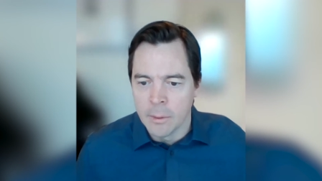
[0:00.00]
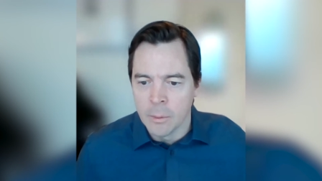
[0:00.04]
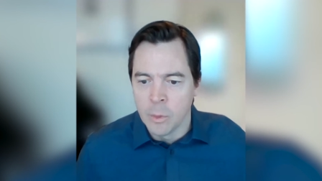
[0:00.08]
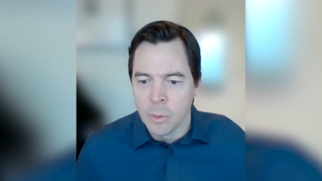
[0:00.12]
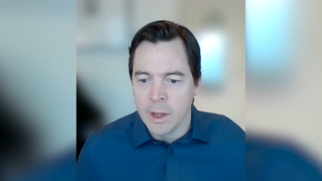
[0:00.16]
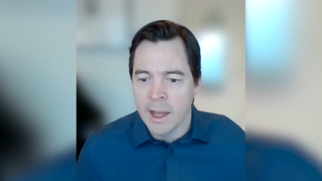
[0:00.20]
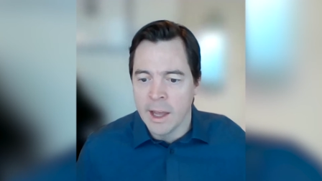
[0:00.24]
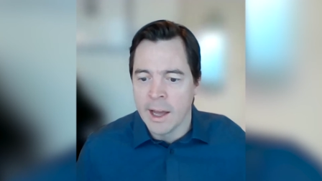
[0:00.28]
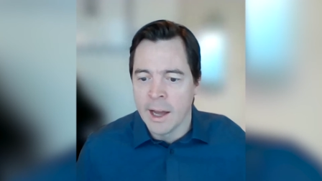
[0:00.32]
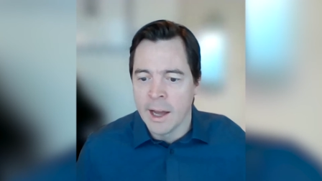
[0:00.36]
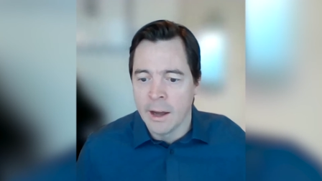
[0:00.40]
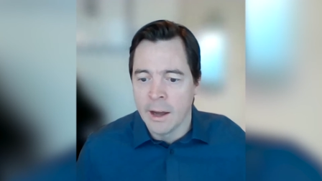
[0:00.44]

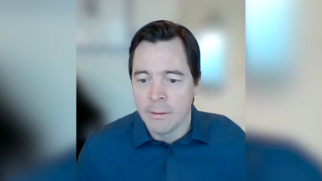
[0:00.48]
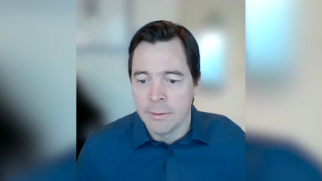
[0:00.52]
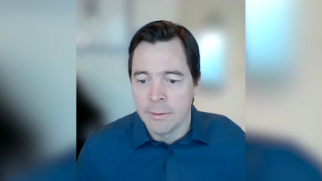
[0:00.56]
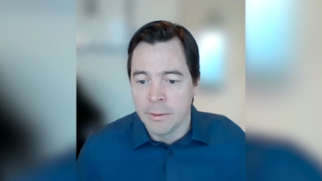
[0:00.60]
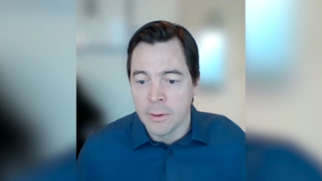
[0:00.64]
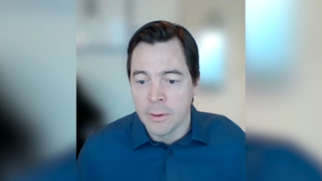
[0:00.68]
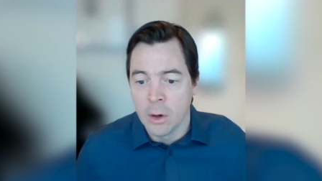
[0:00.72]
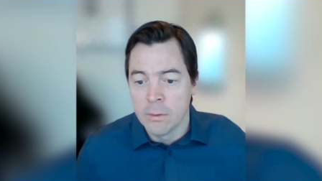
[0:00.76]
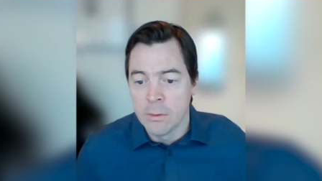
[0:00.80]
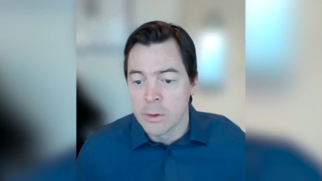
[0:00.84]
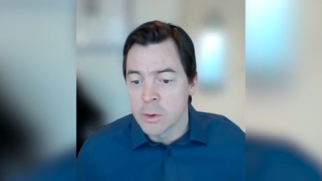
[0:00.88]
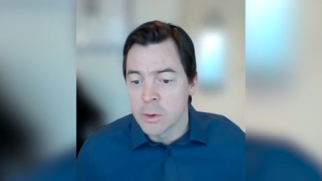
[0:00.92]
We
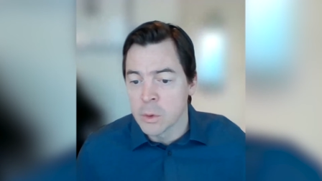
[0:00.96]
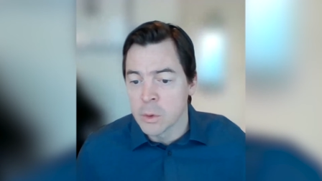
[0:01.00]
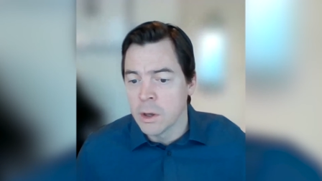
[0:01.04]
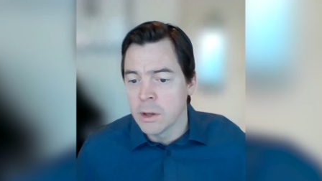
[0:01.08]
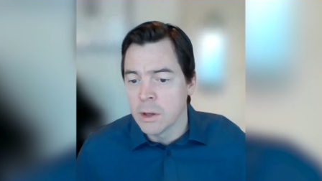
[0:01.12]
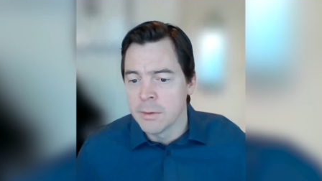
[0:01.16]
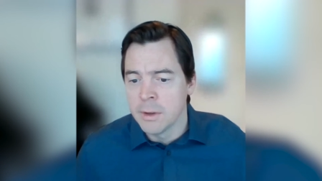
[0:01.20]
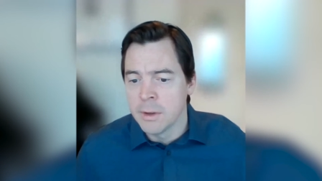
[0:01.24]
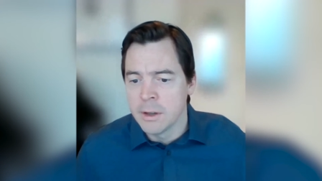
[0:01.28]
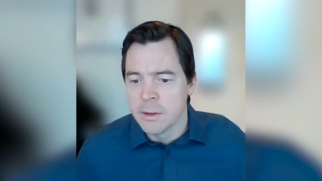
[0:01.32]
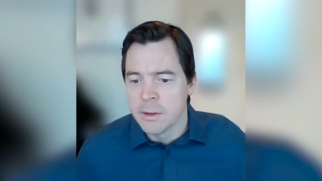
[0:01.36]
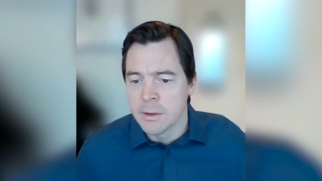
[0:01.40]
have over
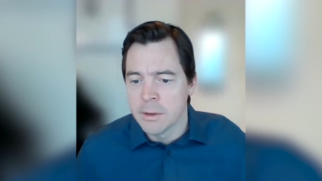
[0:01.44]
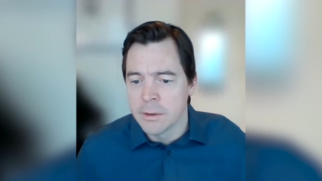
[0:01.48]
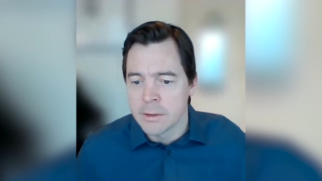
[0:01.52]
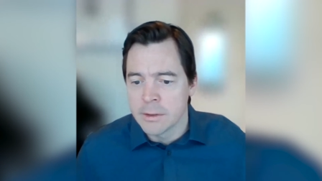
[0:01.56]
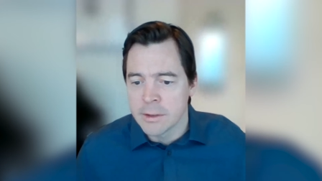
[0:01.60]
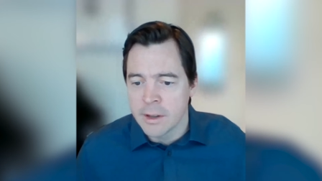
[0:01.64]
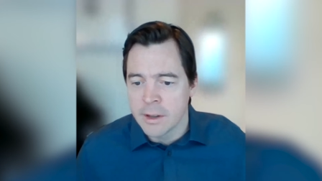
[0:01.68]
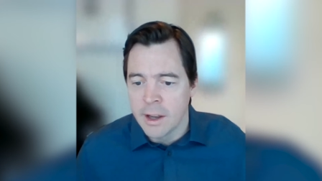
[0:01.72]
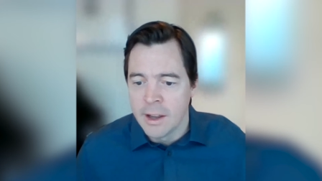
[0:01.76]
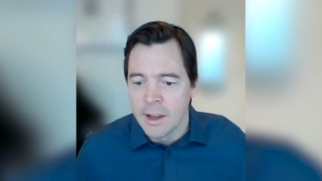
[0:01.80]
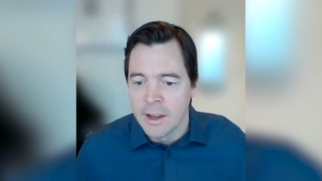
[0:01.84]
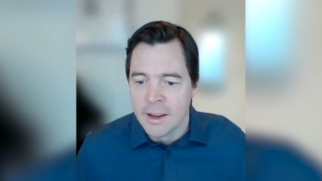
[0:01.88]
12
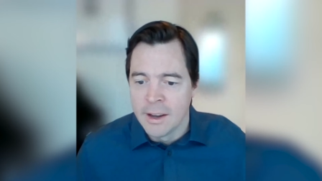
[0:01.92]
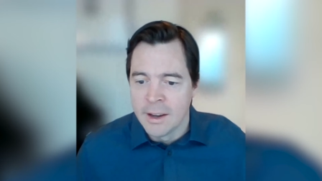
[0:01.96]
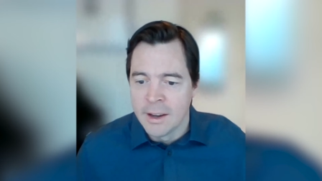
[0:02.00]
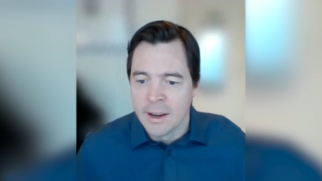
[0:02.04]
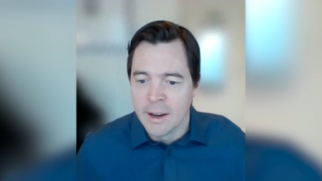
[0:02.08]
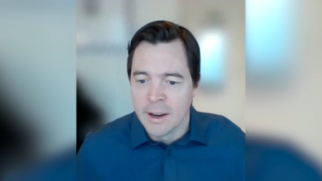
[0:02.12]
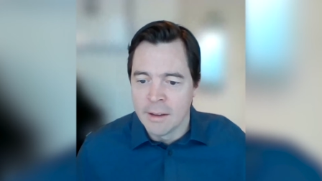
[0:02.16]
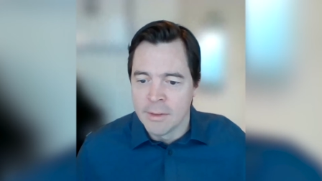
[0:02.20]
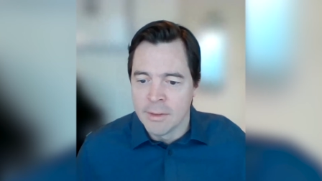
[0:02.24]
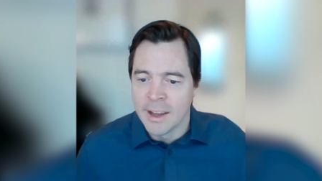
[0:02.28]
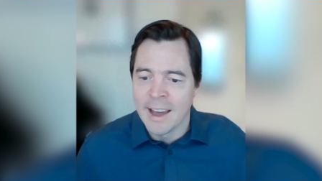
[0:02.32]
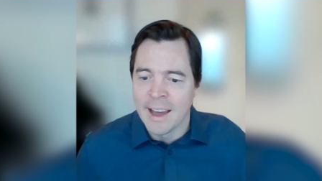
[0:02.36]
years
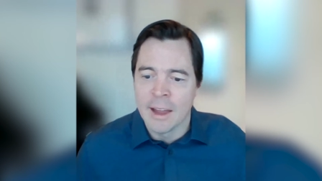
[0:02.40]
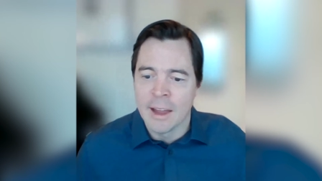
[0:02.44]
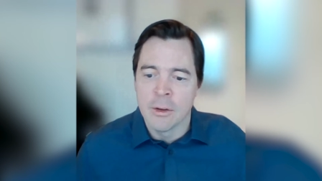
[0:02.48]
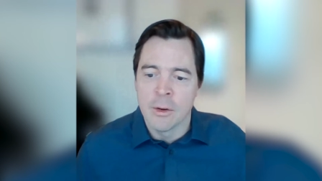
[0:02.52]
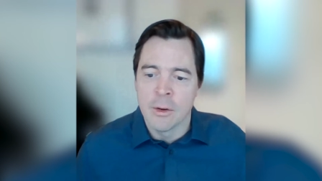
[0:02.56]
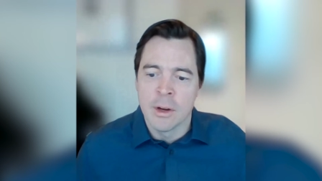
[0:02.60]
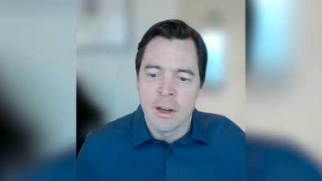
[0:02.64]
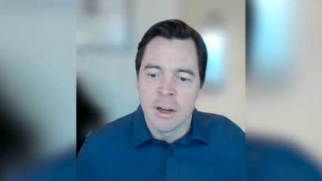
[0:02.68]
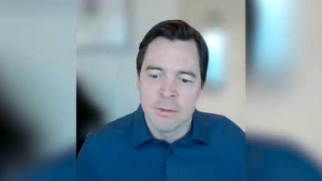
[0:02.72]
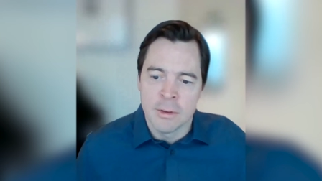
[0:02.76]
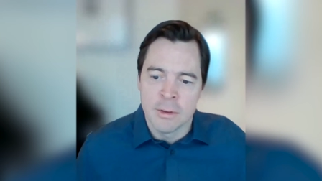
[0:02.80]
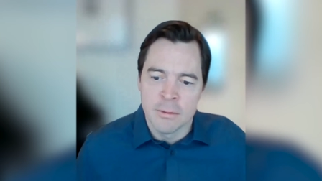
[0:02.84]
of the
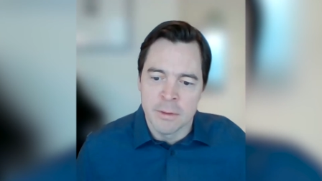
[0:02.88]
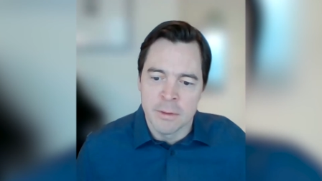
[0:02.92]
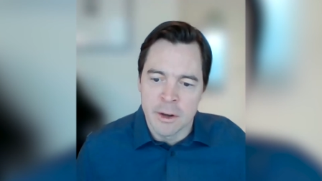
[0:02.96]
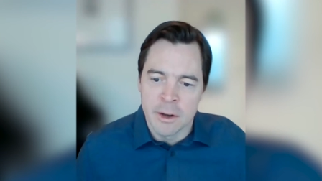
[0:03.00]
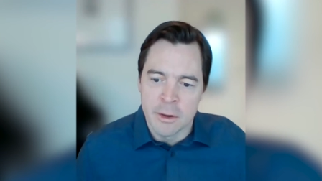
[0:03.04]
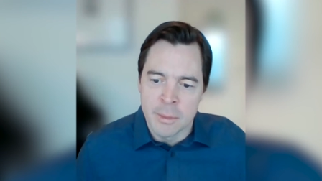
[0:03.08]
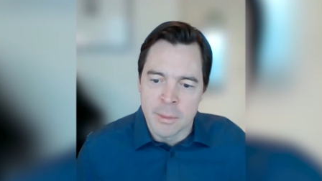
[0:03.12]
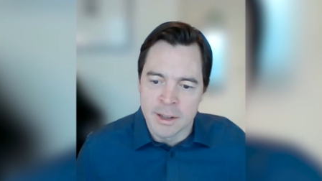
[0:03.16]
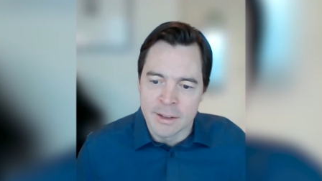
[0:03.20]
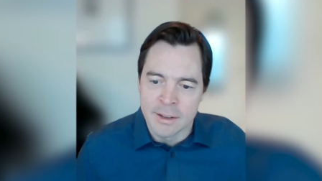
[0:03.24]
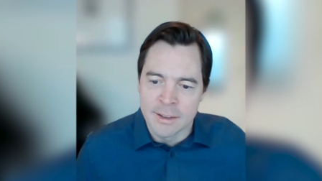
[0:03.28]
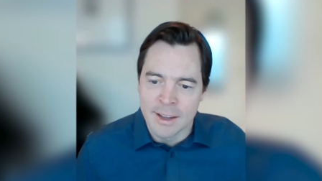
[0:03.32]
gathering of
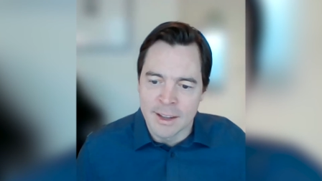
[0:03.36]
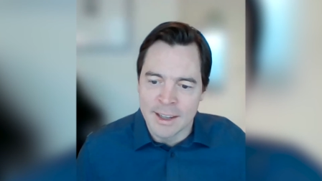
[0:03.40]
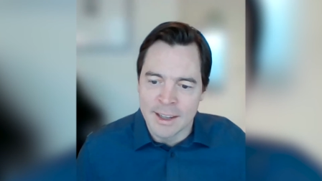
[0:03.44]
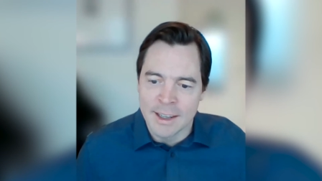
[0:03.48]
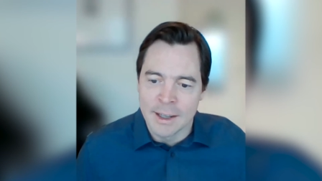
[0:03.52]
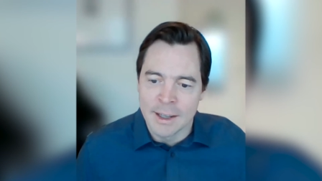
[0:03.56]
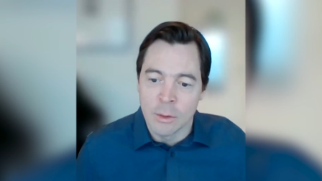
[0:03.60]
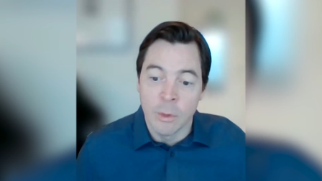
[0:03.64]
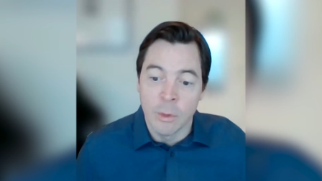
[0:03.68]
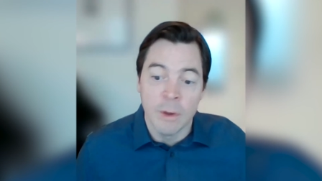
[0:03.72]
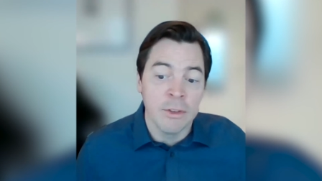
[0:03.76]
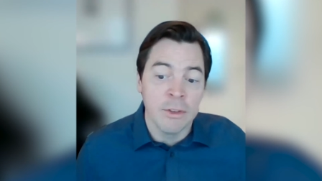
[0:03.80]
environmental
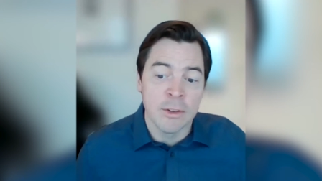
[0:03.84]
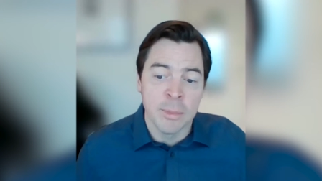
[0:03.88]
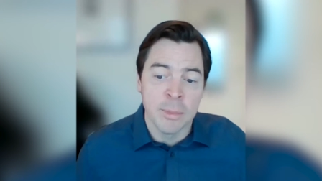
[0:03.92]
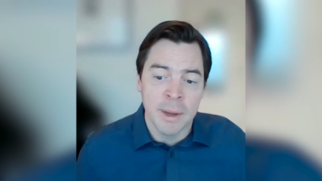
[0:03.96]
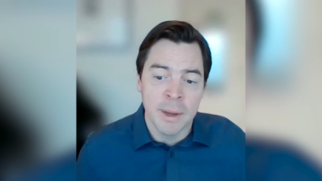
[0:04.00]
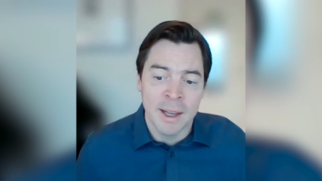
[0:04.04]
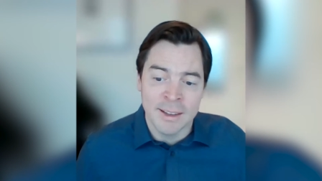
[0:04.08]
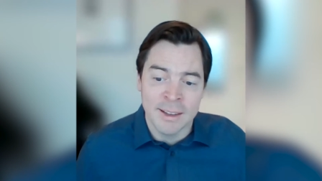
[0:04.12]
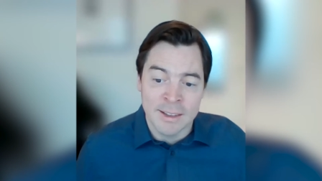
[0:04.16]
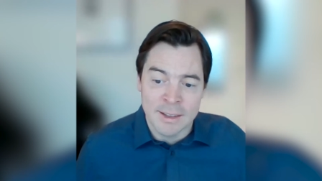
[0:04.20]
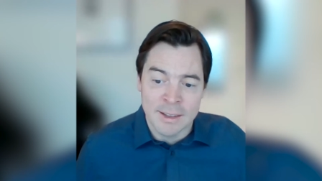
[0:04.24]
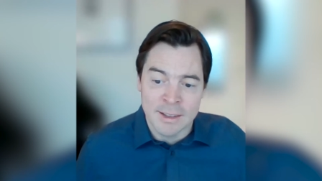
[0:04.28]
data. We've
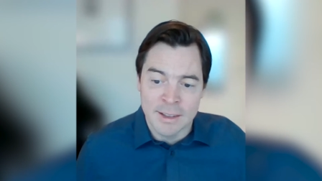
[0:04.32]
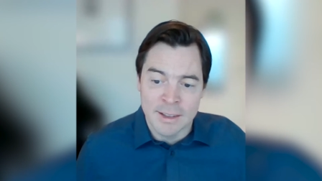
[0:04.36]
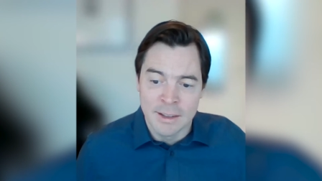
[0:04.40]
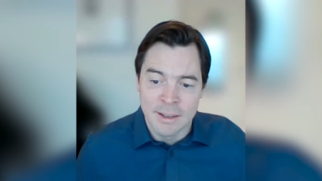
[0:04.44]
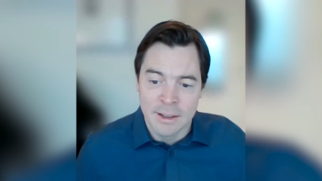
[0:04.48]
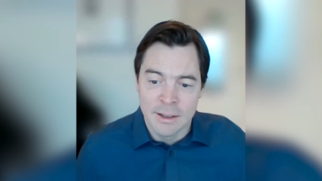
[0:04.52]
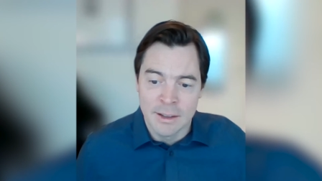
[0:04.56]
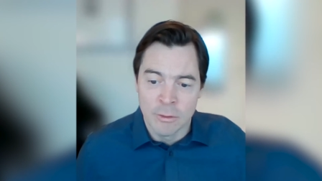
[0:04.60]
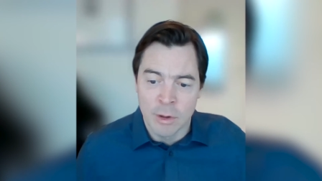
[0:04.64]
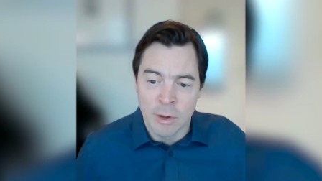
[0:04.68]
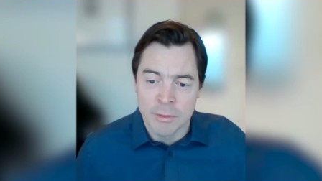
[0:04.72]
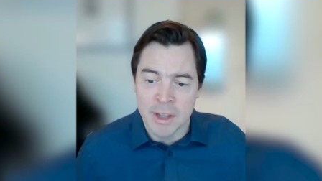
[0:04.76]
spent
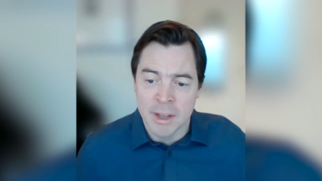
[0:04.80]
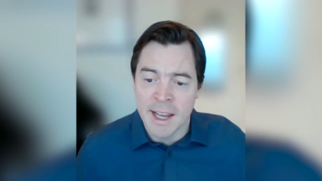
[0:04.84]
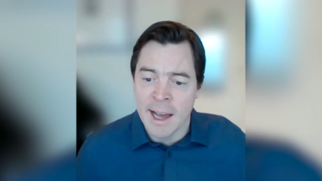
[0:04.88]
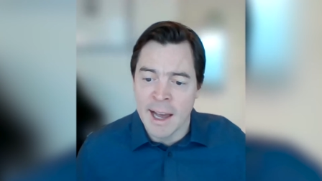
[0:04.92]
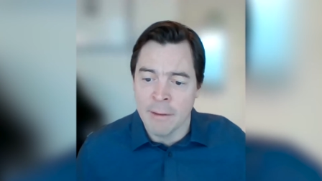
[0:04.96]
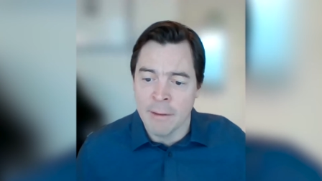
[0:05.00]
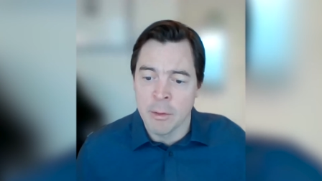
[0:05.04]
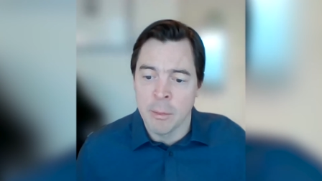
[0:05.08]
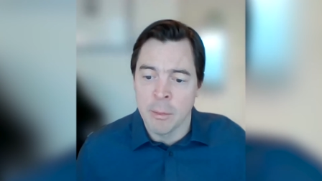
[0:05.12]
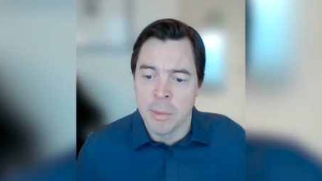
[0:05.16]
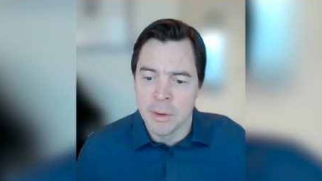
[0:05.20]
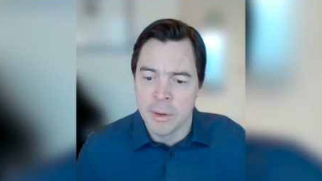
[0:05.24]
roughly
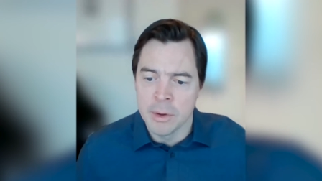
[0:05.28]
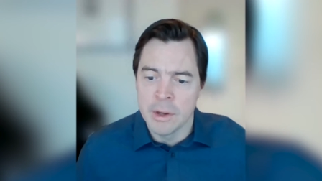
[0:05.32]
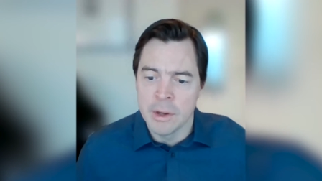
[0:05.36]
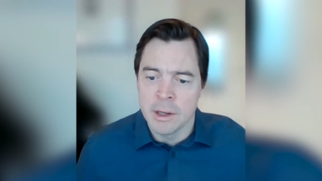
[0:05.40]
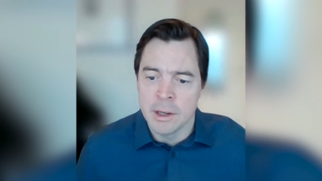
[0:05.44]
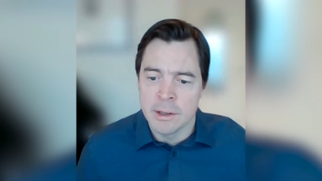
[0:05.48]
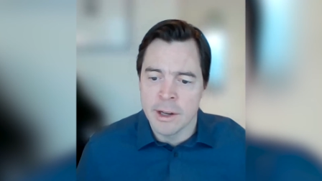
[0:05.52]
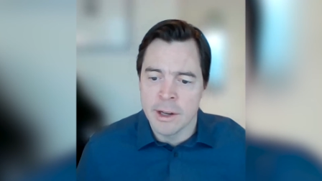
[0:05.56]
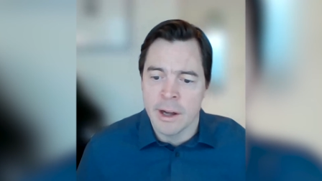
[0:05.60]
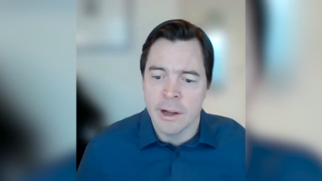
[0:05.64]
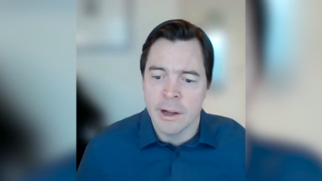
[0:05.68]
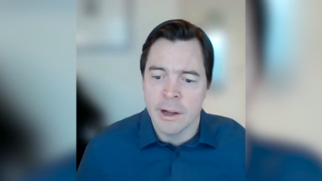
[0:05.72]
$500 million